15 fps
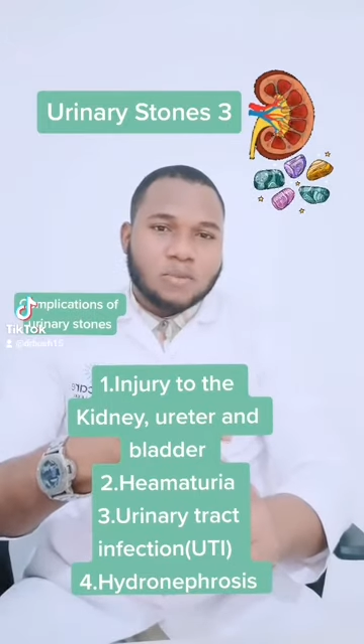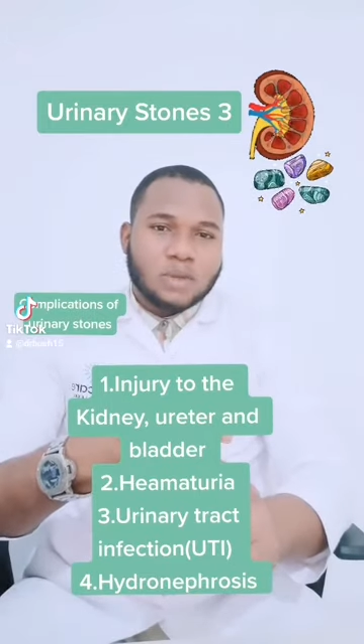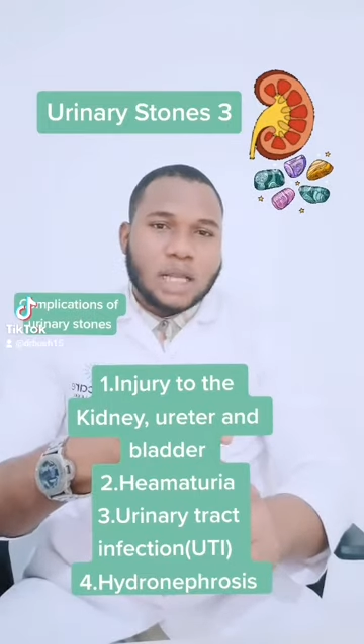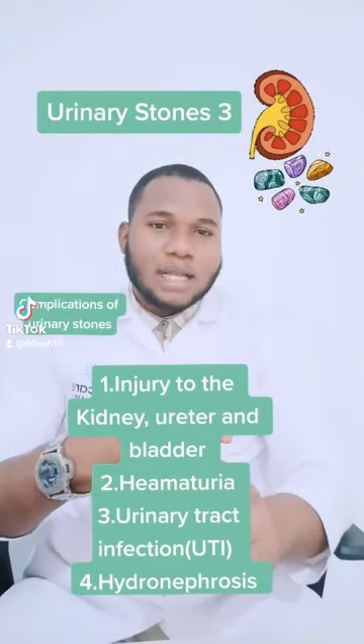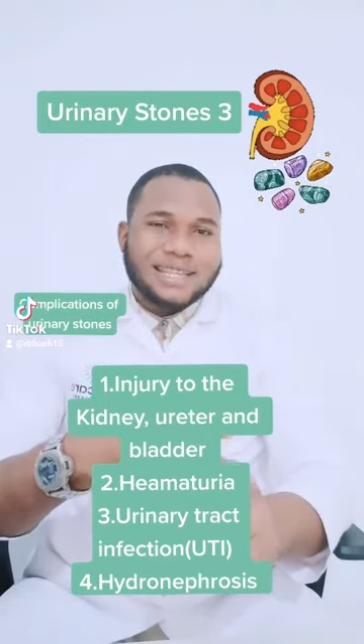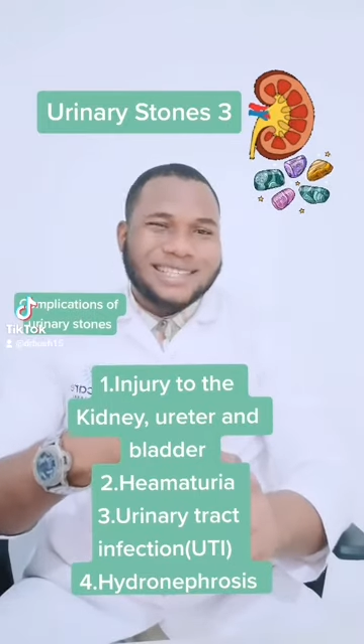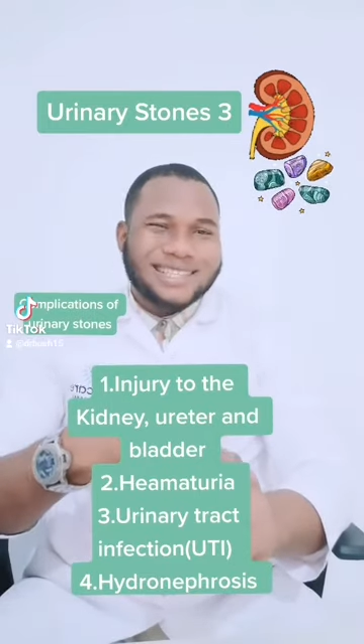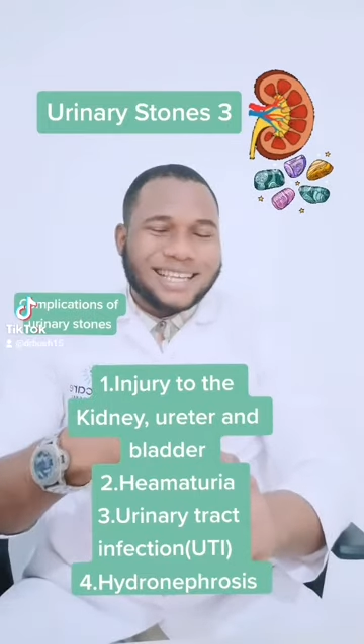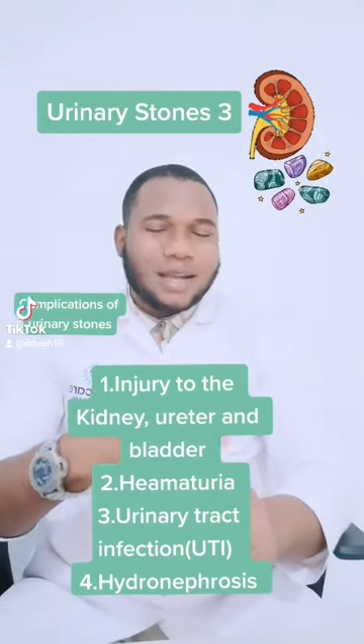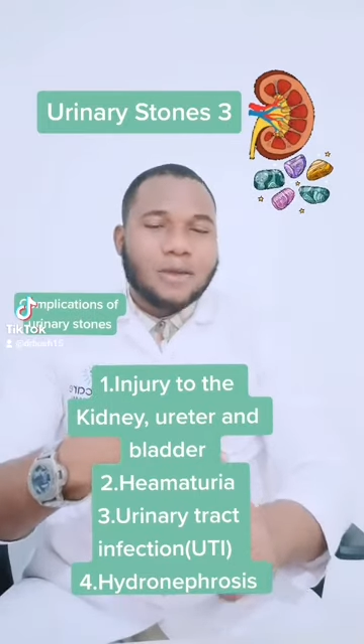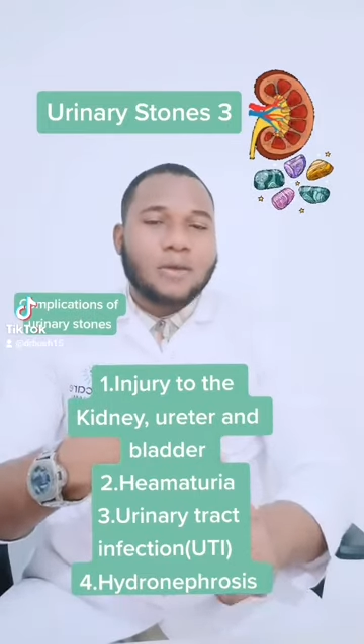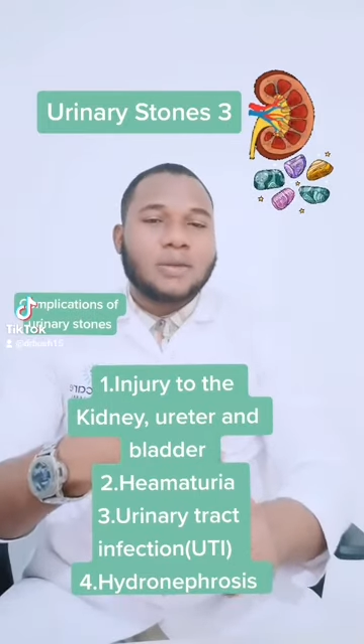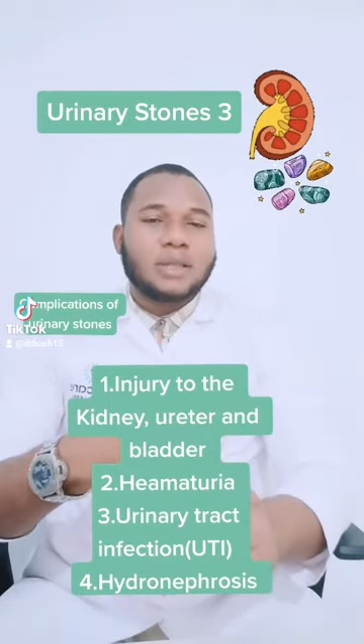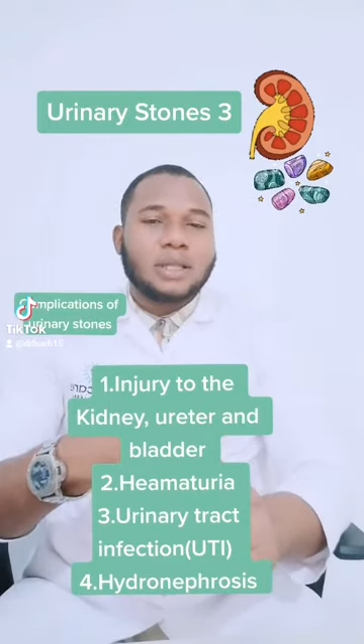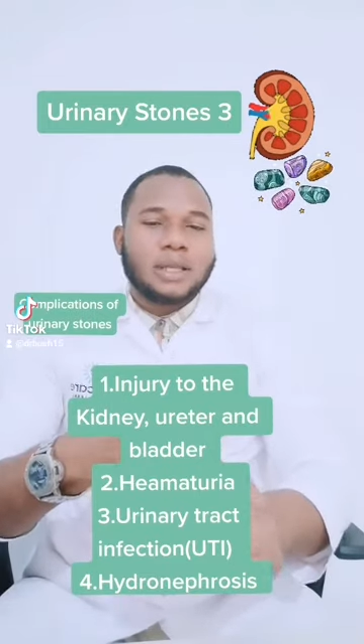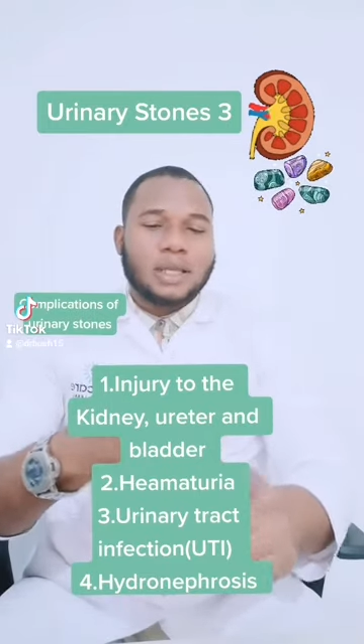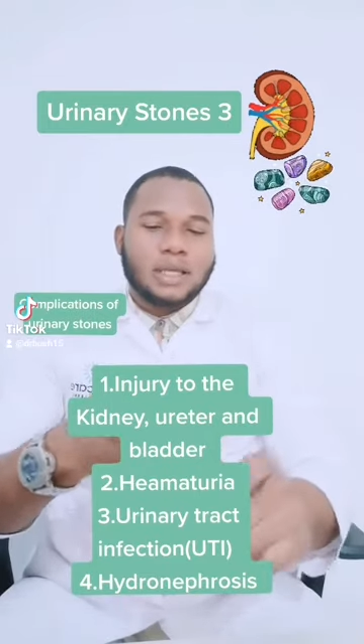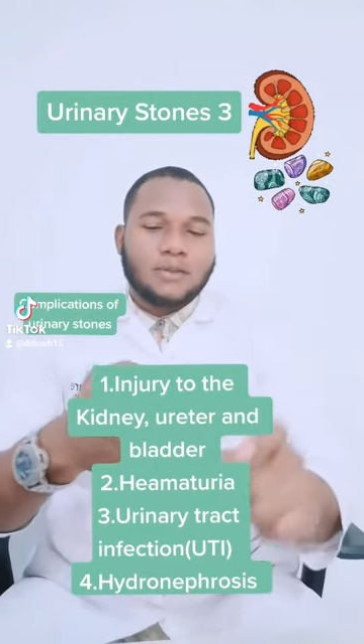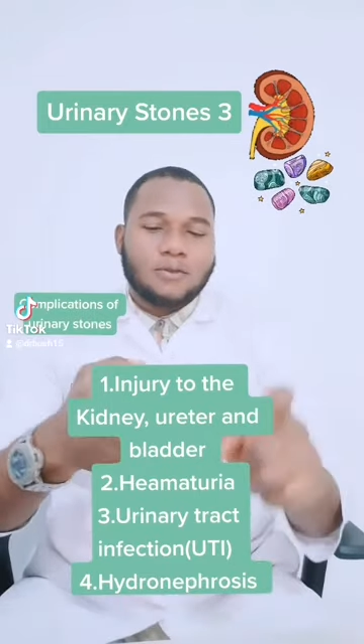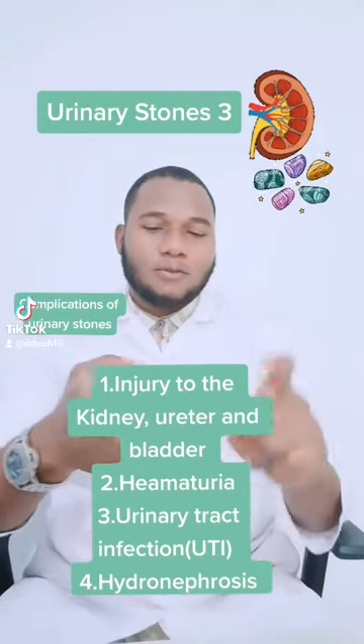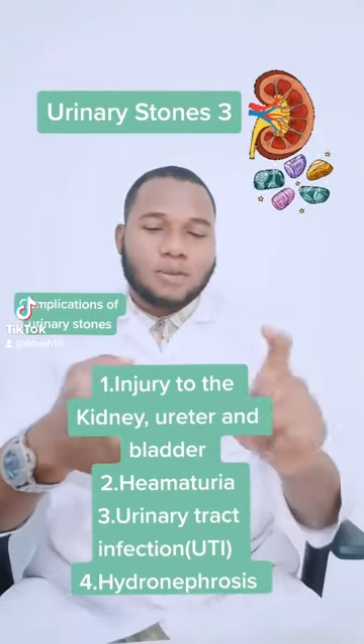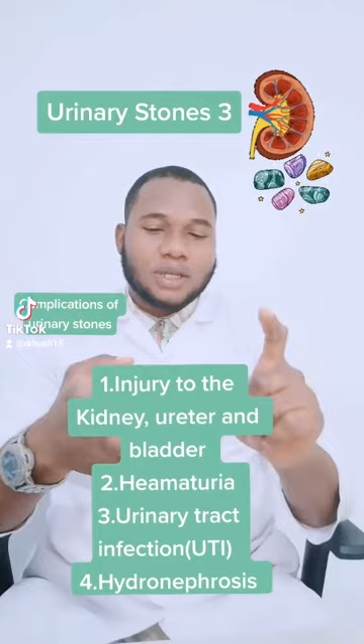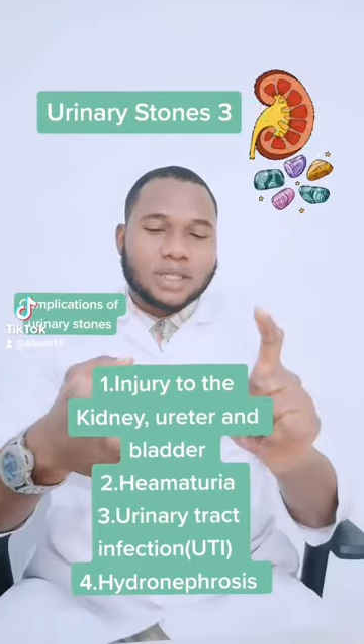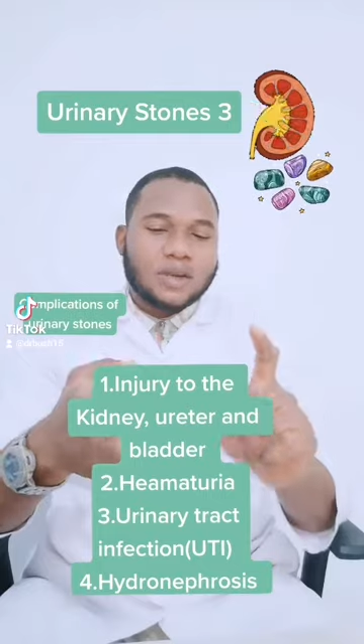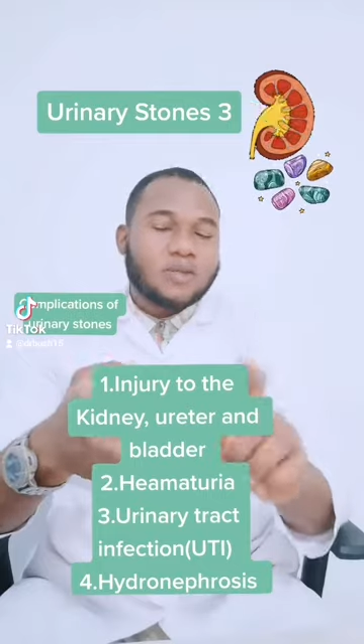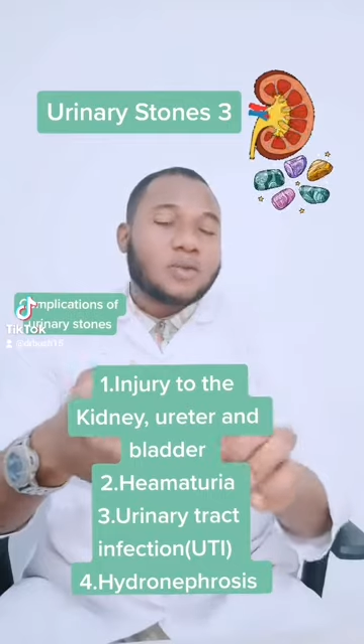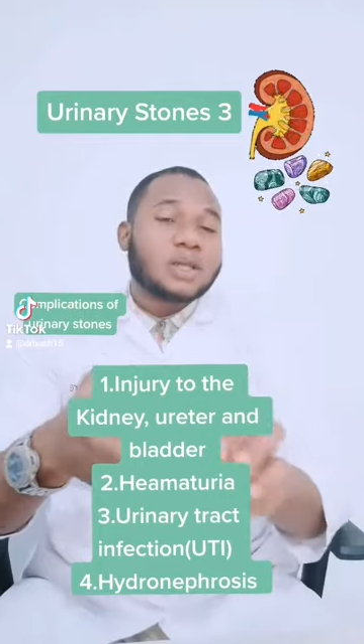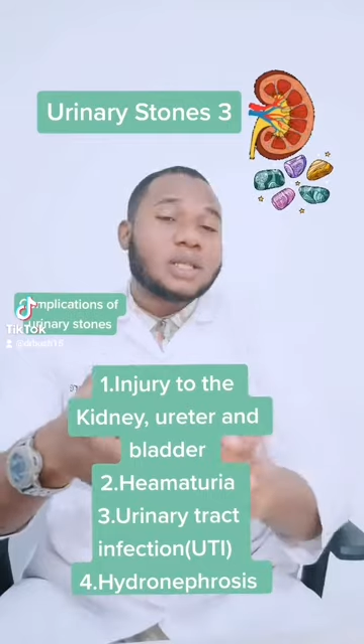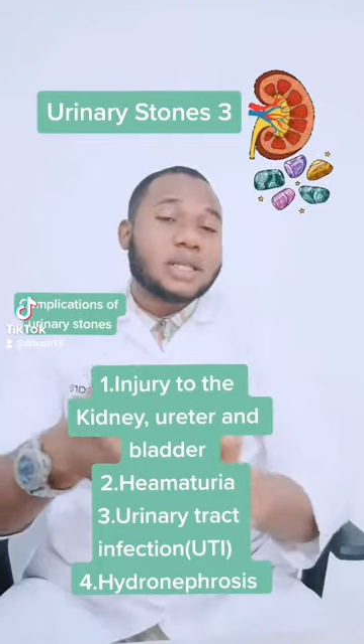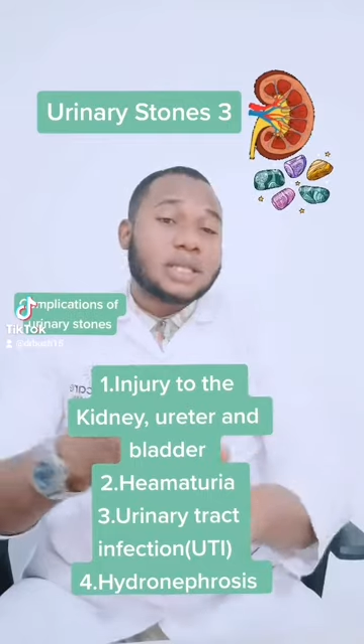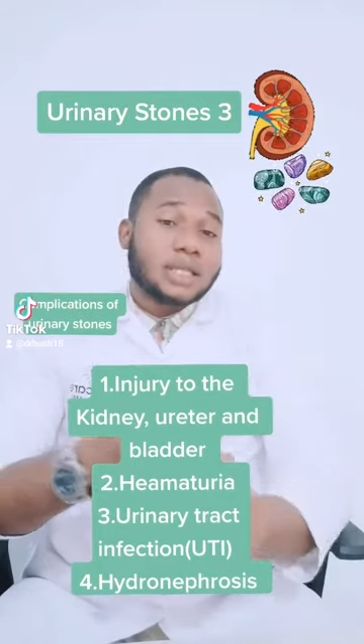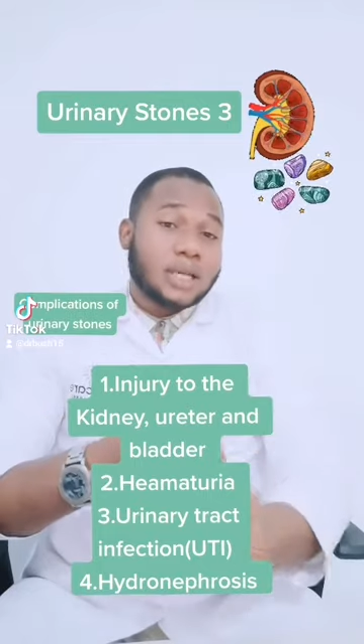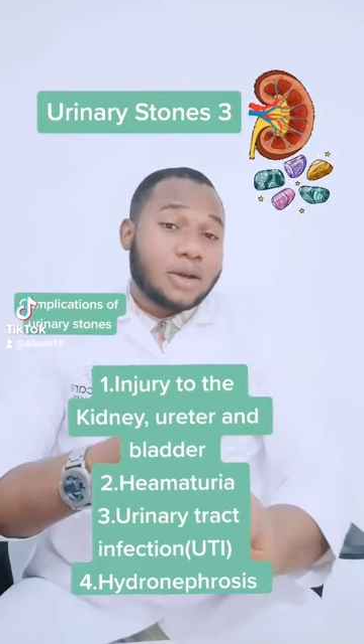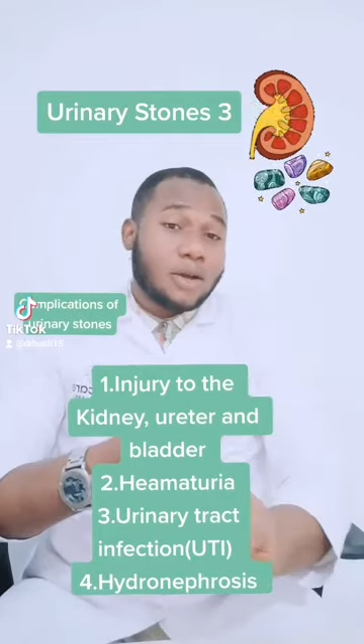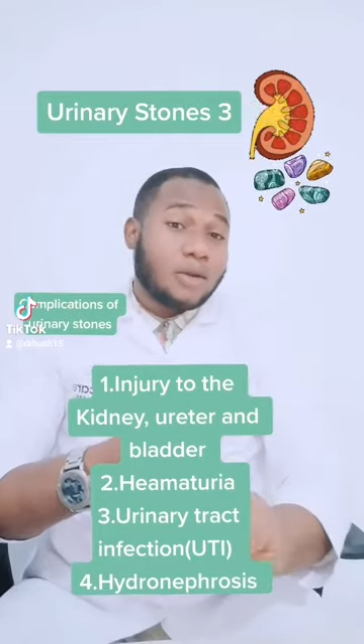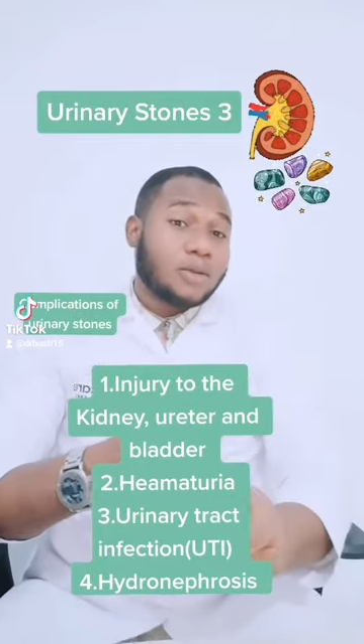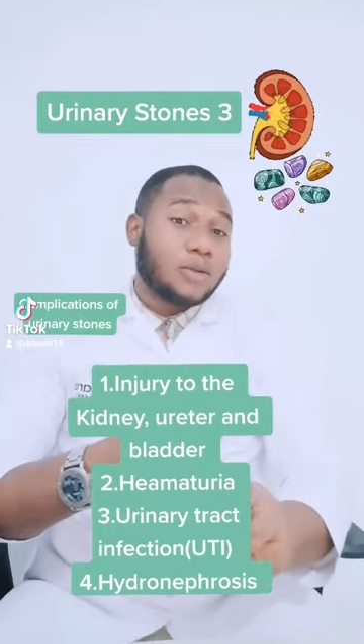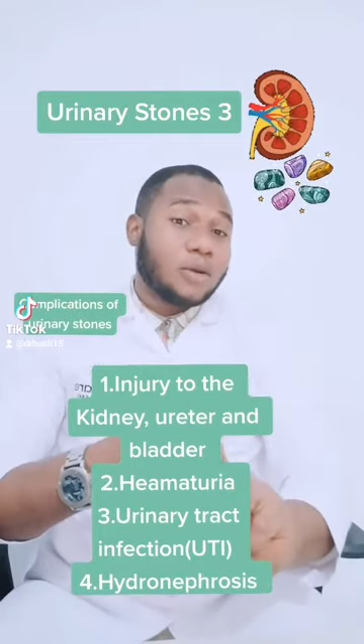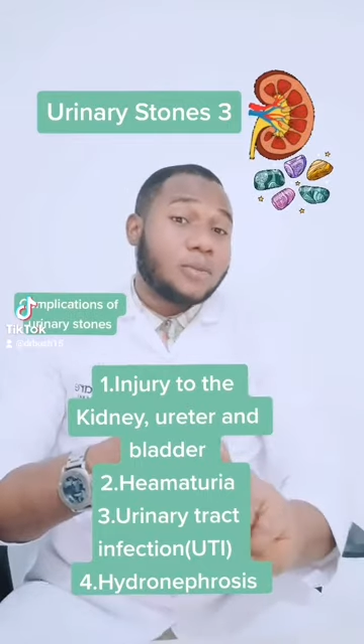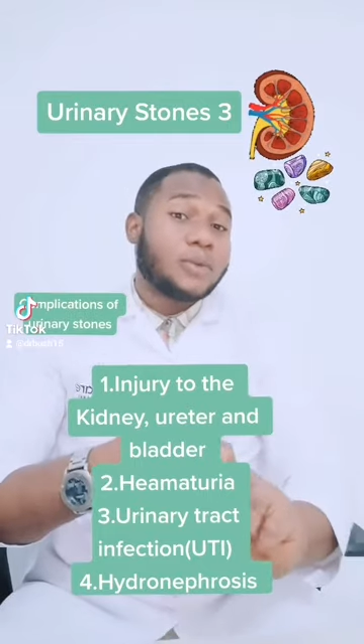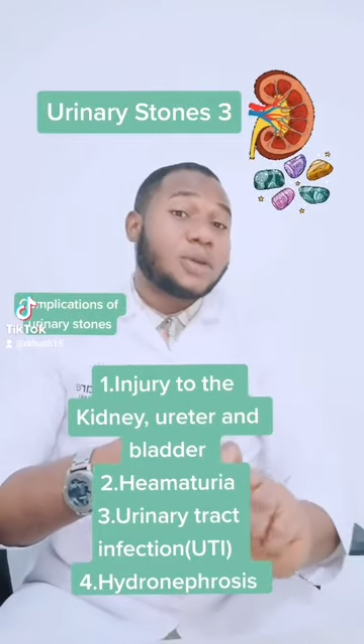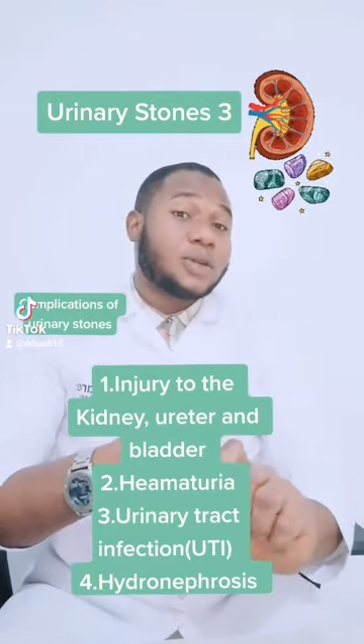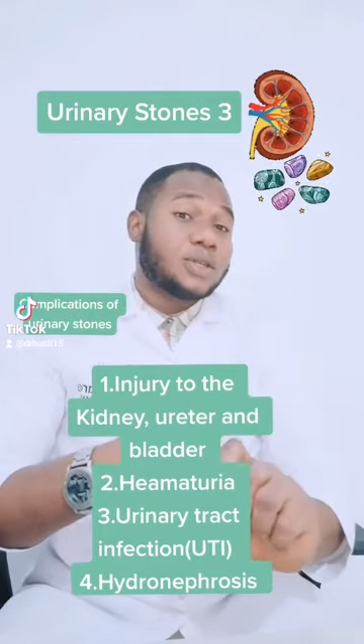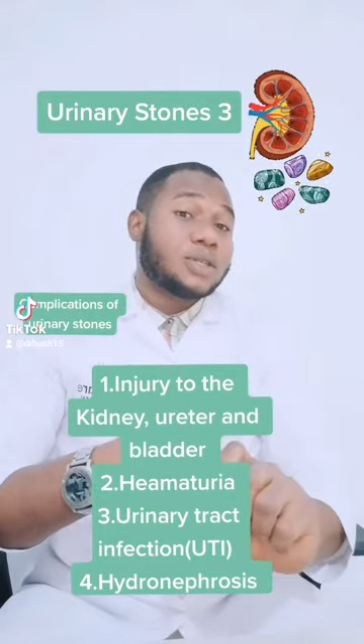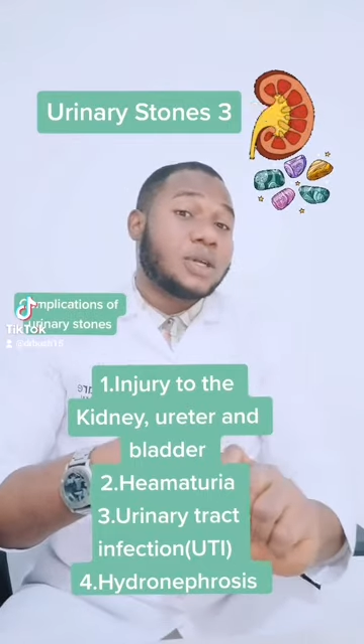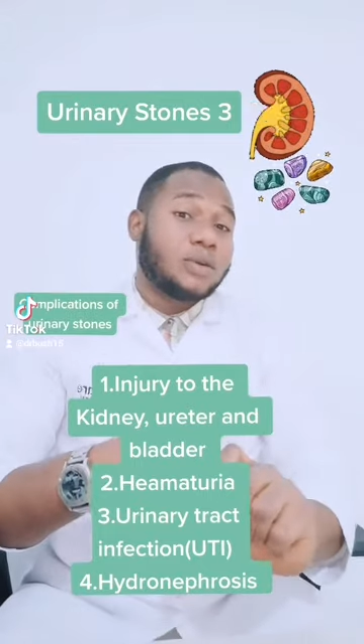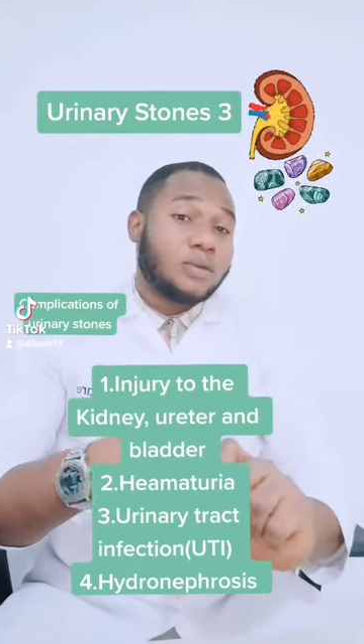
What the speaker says: Then secondly, it presents with the second complication I